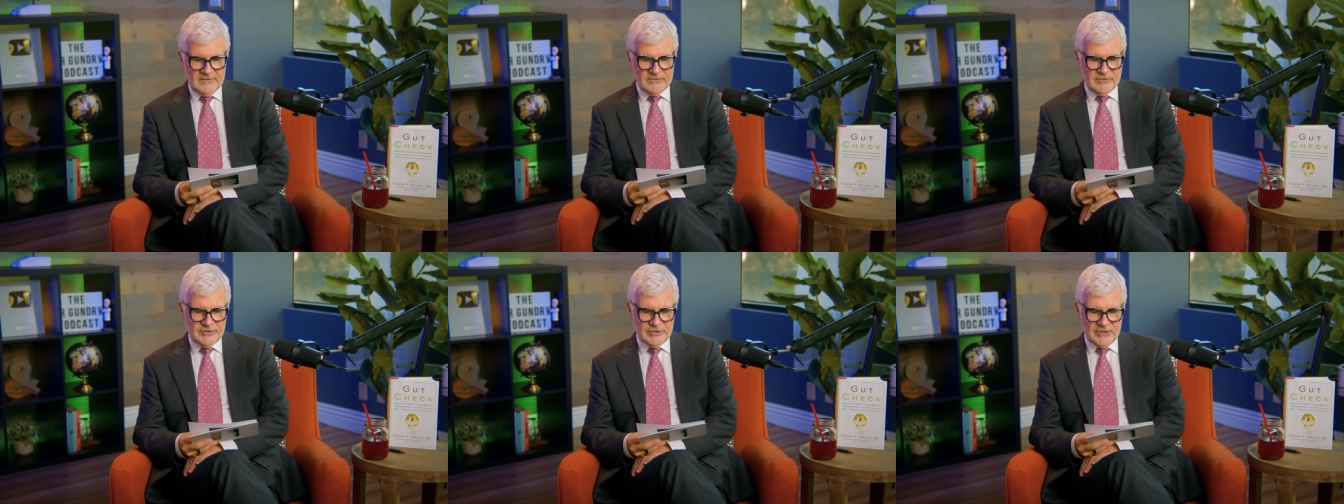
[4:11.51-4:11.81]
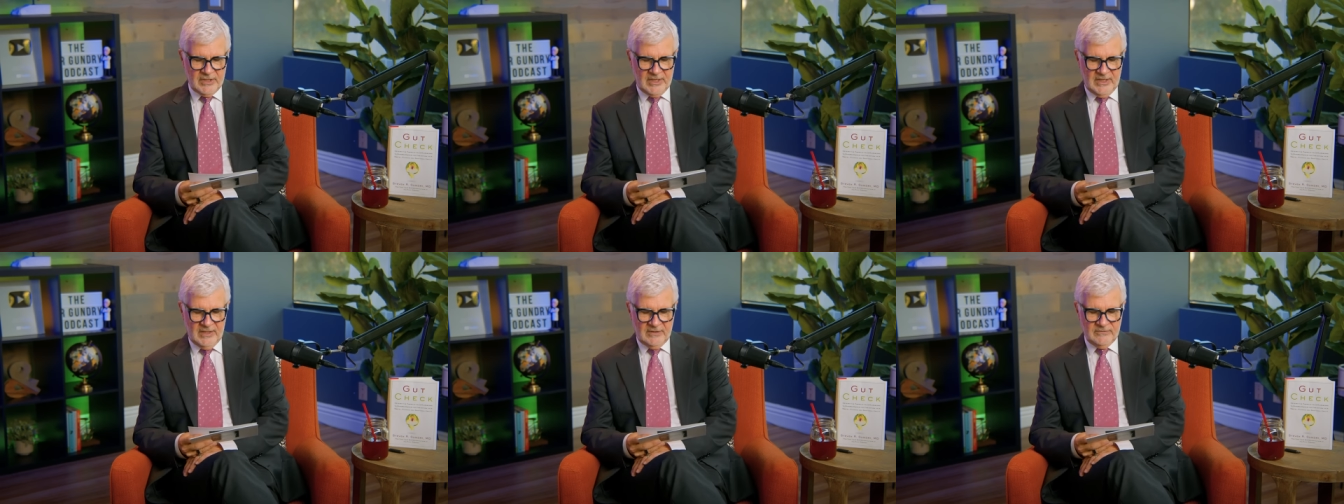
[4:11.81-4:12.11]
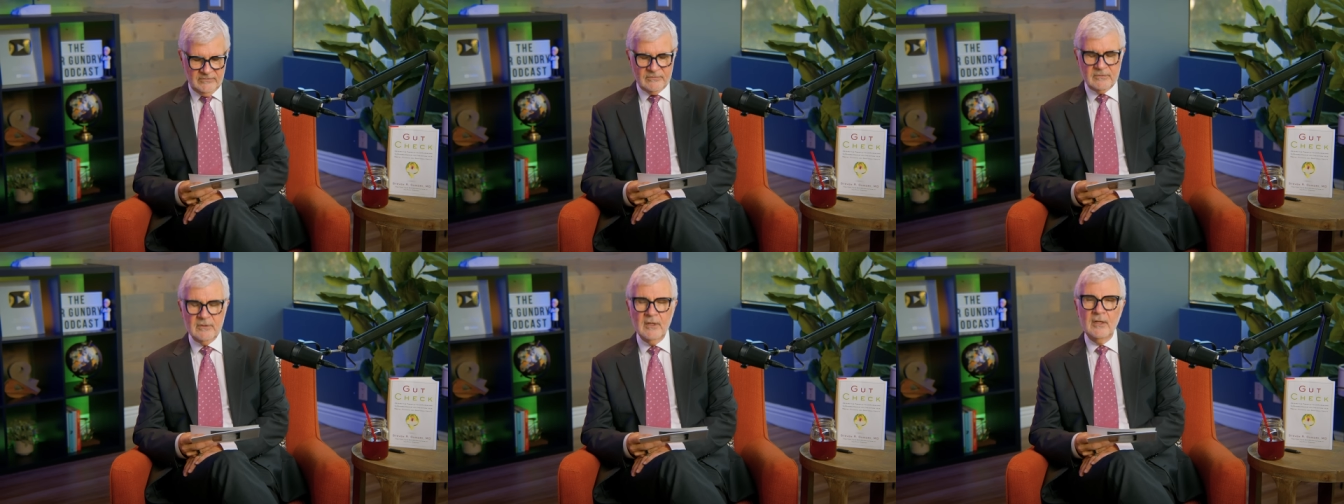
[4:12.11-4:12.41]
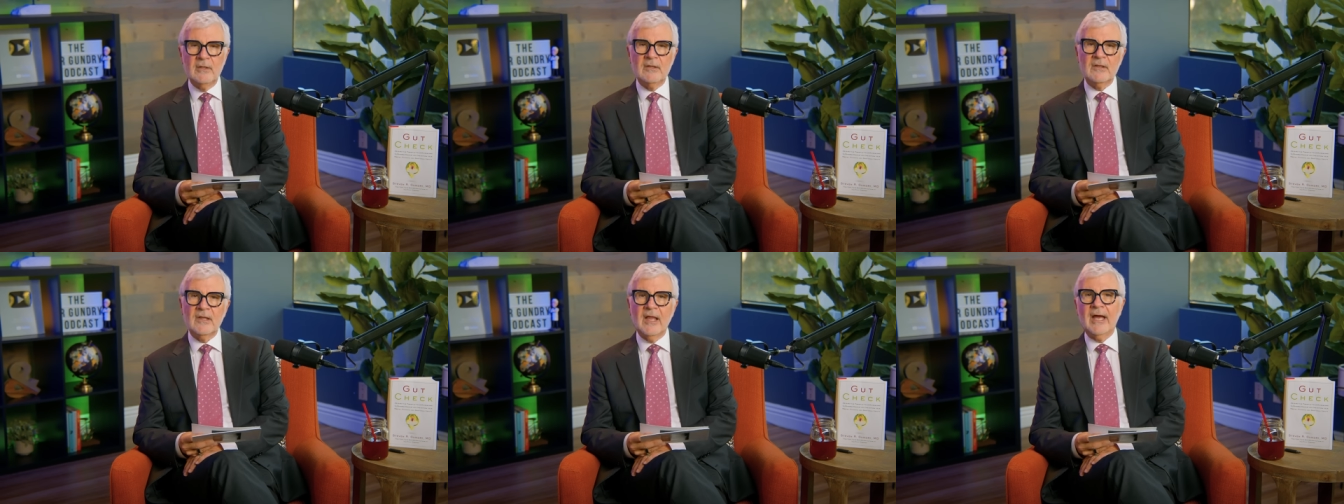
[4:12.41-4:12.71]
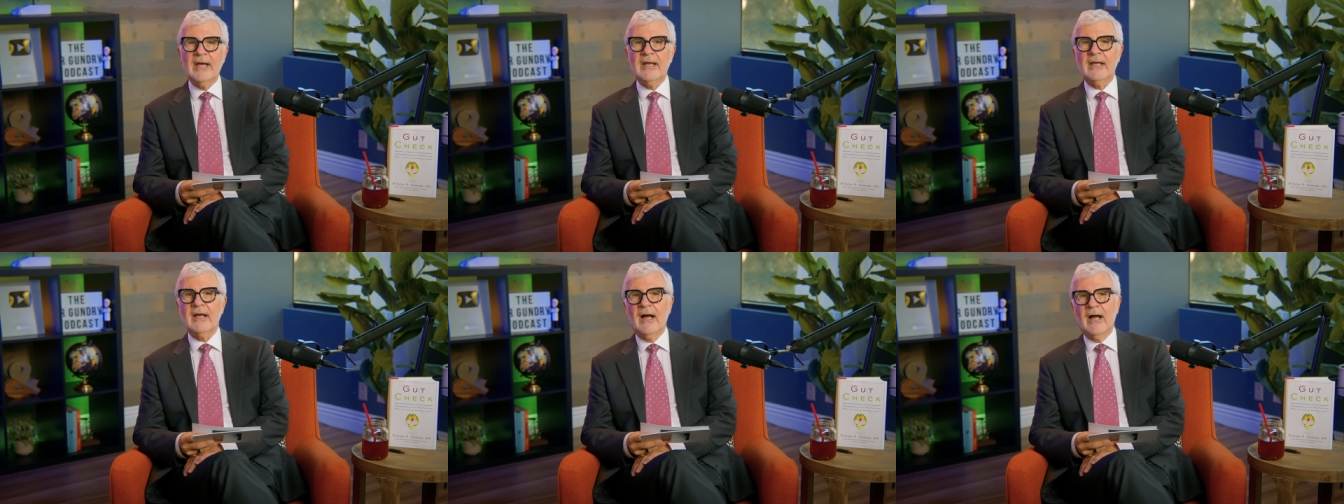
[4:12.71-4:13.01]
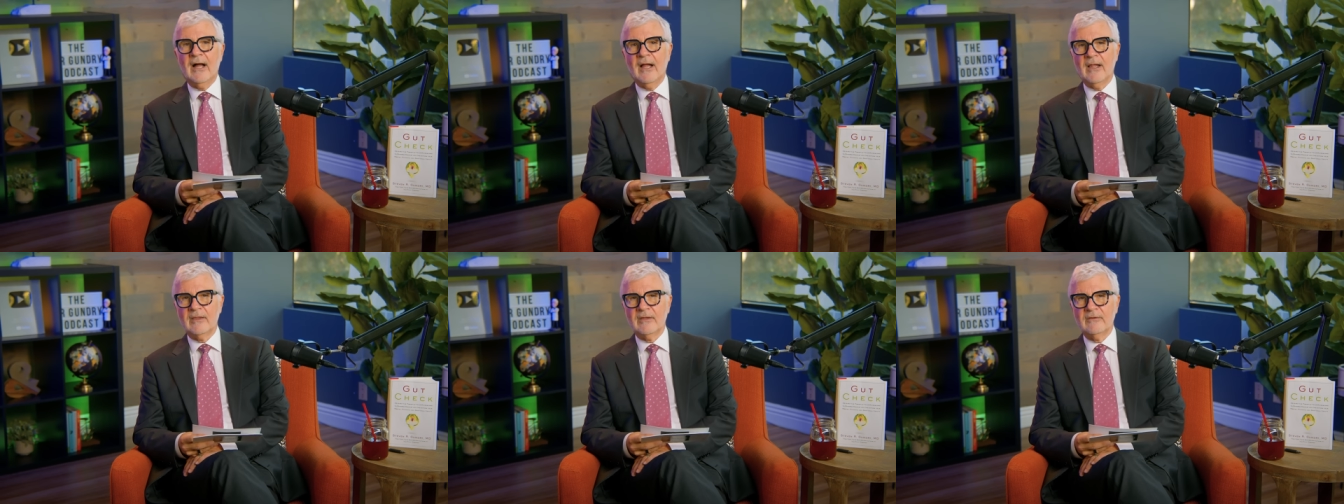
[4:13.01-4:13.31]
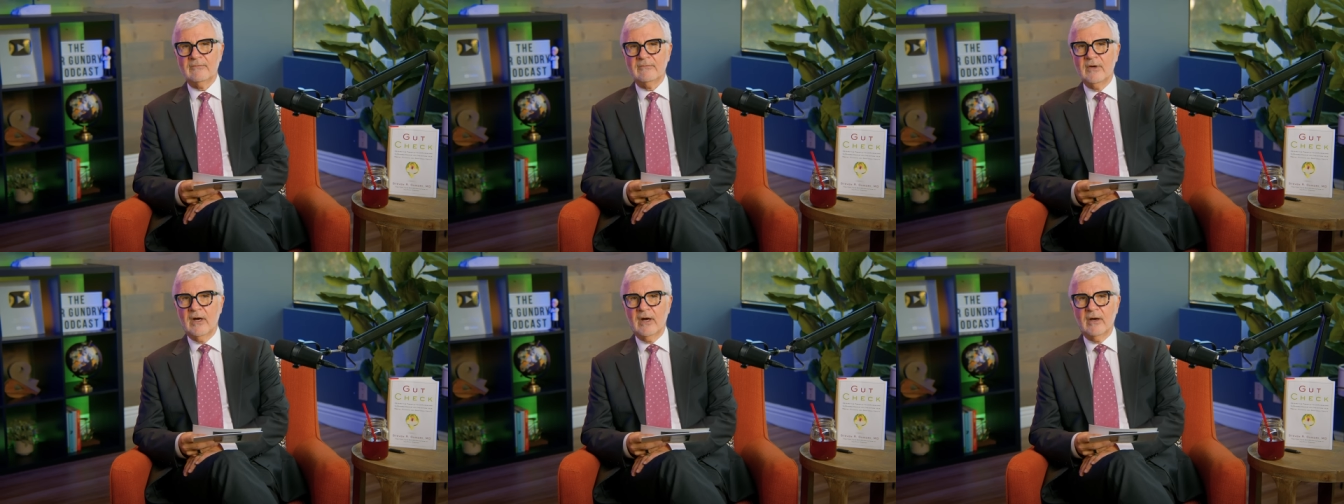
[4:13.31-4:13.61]
the chains like
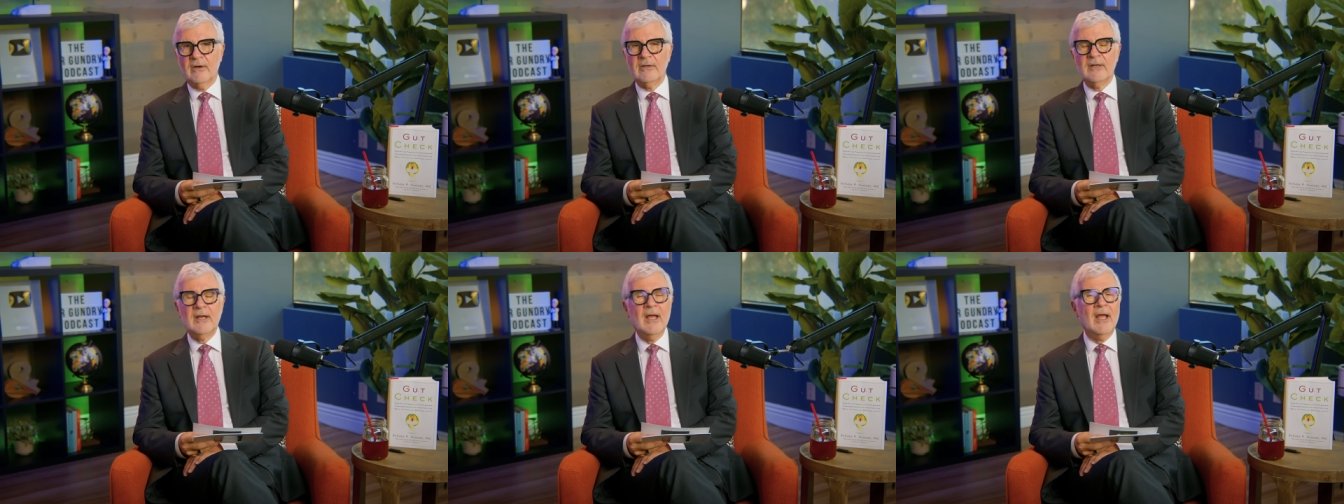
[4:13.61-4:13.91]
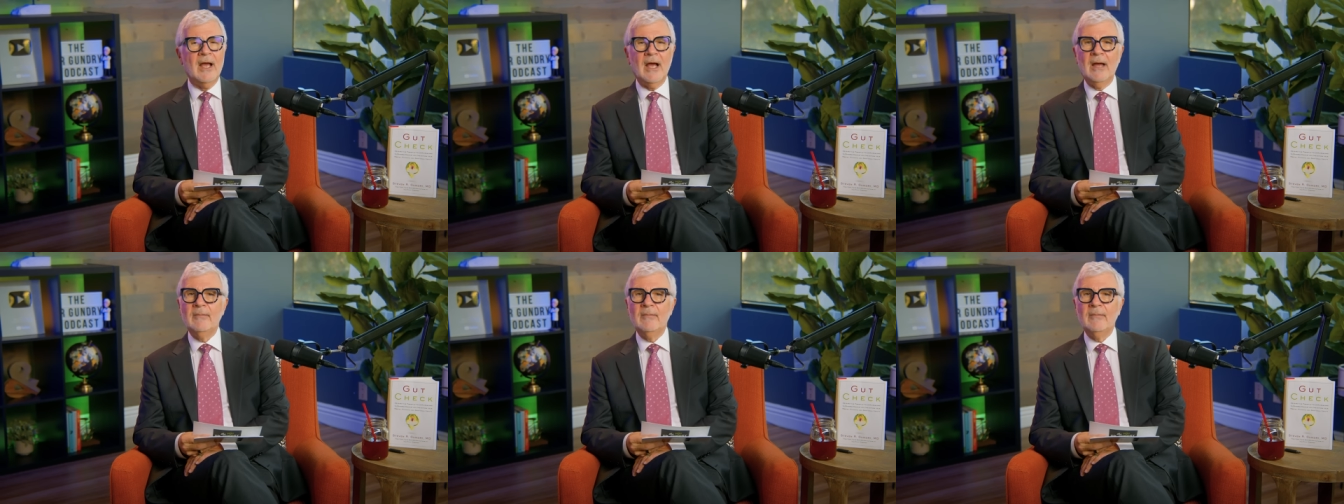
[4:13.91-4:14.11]
Olive Garden.